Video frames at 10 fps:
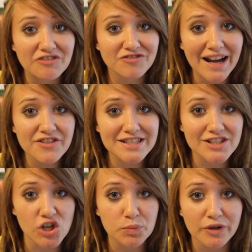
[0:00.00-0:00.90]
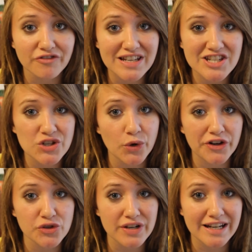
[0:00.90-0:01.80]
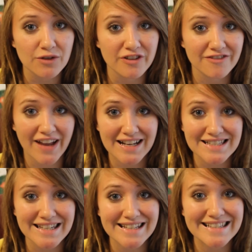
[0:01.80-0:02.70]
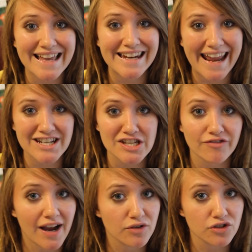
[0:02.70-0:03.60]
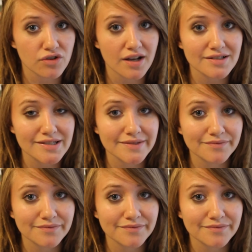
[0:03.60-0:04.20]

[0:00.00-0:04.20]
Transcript: Viruses are prevented or treated with vaccines and antiviral drugs.